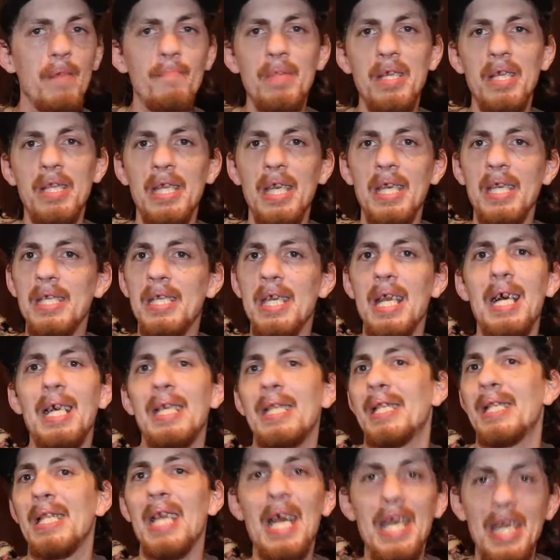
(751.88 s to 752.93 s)
of the things that I
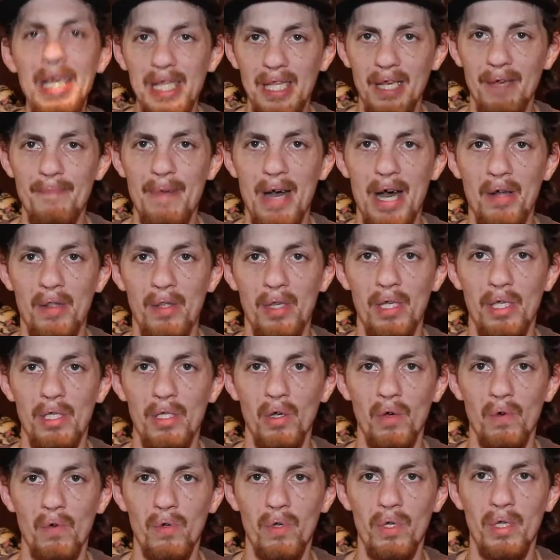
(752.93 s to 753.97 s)
liked about that
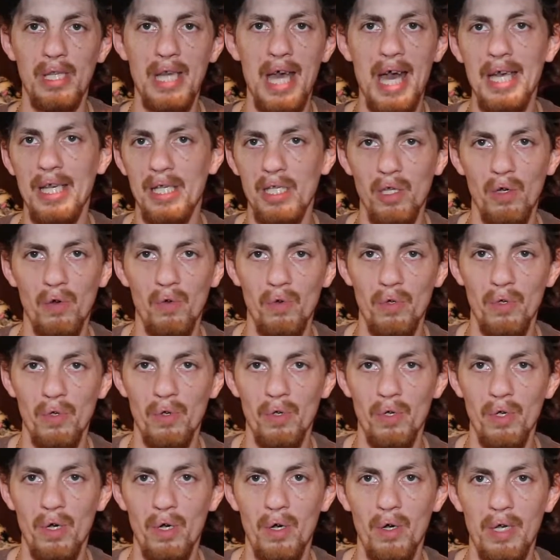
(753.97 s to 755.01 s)

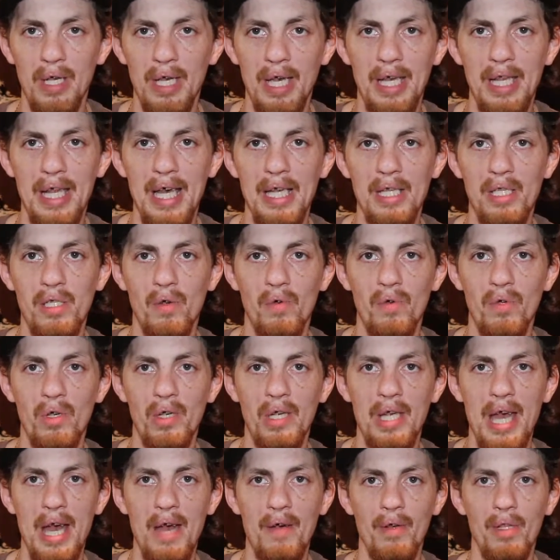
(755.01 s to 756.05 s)
Joker
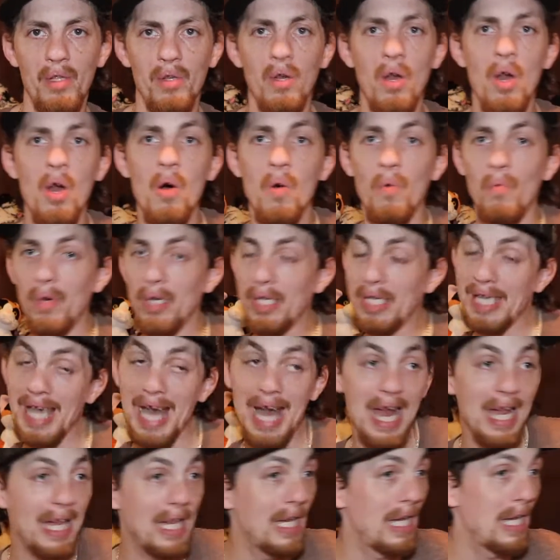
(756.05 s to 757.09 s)
character was
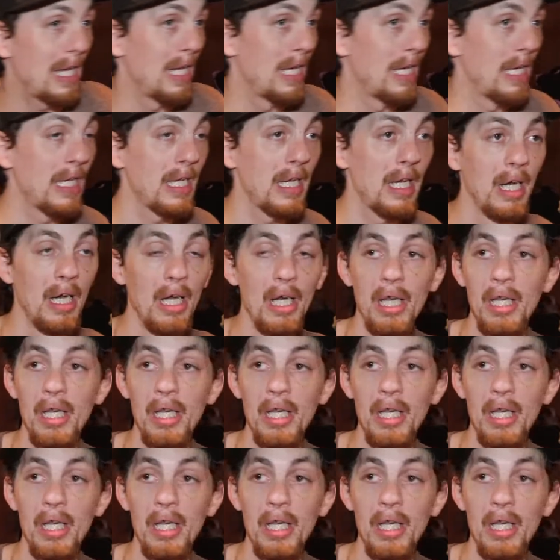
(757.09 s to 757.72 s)
kind of his